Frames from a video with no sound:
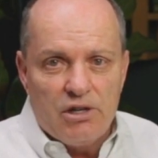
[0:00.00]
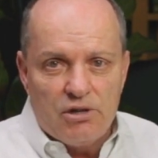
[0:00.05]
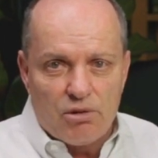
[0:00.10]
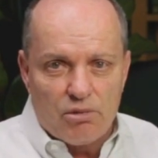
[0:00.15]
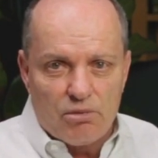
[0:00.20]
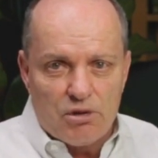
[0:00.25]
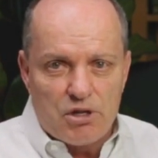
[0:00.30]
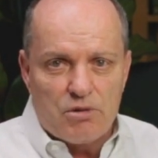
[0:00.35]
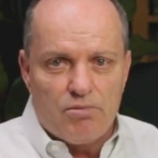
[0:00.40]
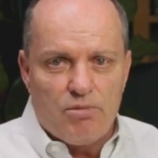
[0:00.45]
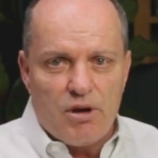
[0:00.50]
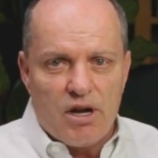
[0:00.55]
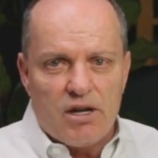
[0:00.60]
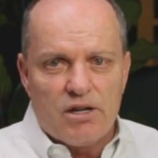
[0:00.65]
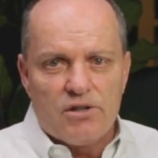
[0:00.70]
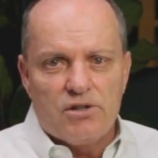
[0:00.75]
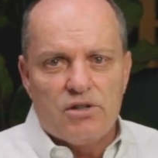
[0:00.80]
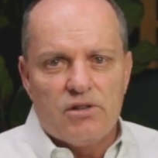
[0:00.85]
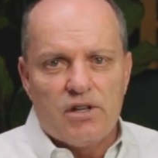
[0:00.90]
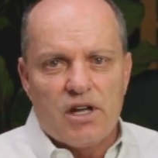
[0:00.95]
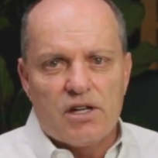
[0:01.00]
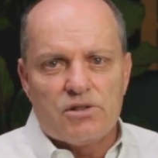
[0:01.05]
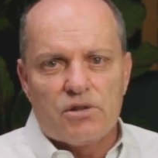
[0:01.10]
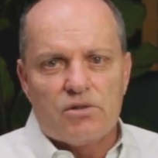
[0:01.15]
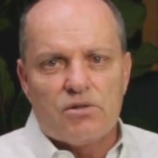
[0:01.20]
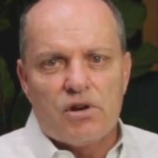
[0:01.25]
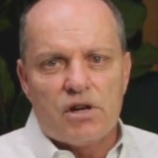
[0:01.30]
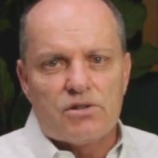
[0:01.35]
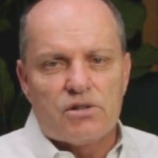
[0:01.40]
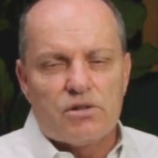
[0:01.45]
to respond to that
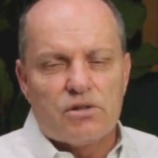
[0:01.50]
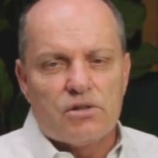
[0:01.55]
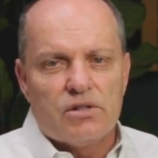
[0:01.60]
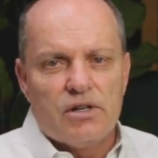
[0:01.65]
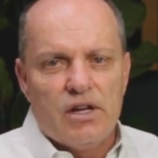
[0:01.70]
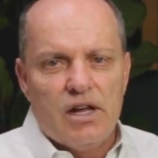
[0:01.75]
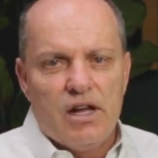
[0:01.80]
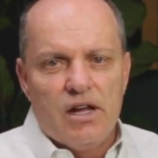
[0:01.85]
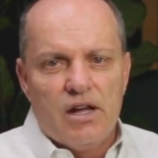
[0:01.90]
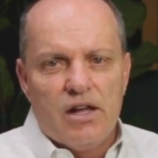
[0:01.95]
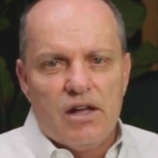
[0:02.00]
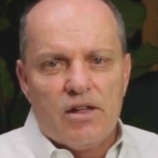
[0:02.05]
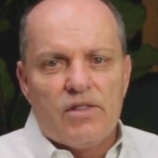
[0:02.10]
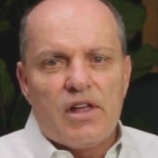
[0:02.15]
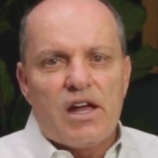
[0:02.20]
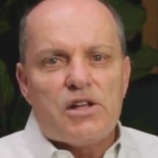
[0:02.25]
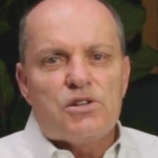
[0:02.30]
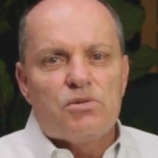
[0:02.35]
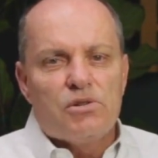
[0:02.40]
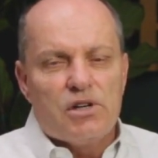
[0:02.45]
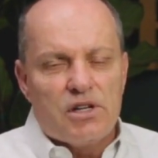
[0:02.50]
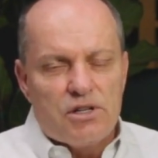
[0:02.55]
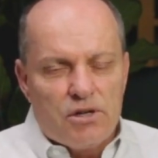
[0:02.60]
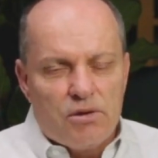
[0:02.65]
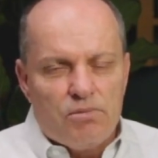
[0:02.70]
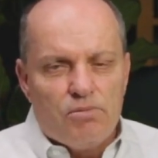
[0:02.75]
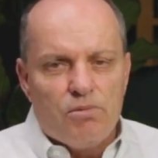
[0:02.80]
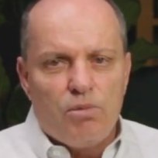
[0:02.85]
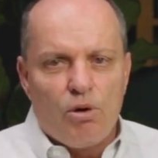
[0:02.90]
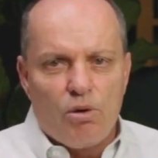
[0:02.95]
stressor, that's when it's
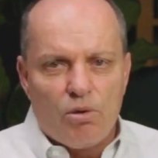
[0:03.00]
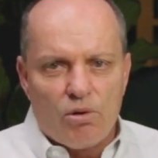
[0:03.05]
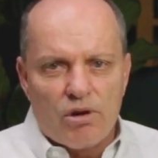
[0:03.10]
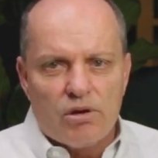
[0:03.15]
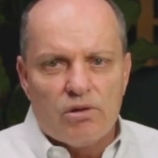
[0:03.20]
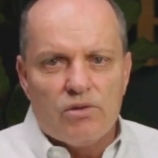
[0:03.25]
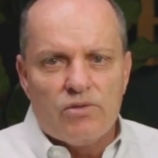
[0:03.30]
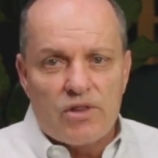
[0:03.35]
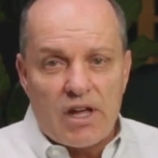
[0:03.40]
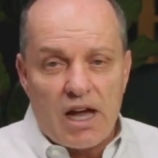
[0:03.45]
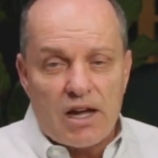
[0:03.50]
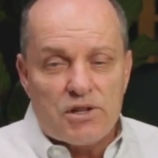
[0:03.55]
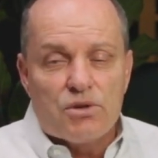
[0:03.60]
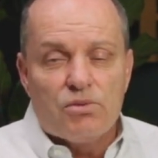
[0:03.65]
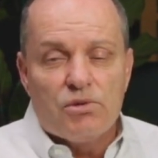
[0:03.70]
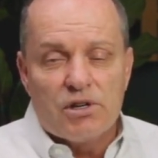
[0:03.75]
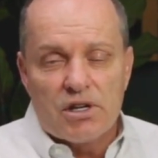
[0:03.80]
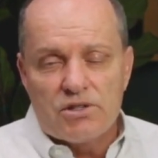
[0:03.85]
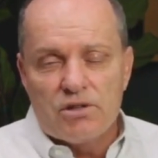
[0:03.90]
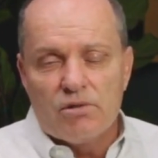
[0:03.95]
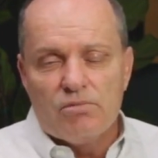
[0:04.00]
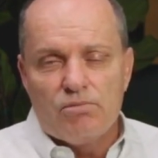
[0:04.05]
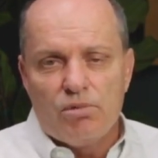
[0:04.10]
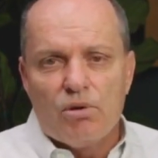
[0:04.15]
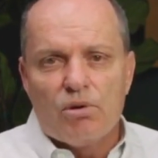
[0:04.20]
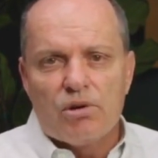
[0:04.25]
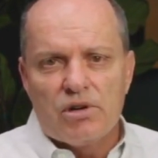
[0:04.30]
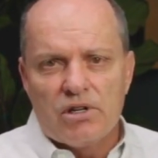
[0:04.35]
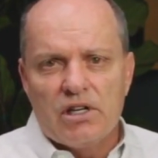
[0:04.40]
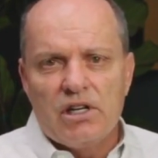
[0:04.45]
important
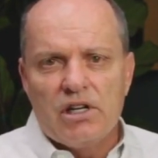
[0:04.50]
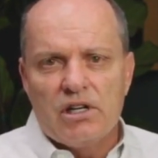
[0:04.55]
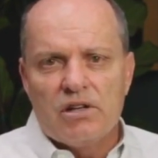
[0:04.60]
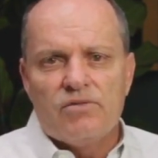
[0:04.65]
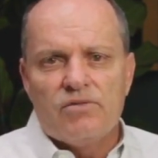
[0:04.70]
to get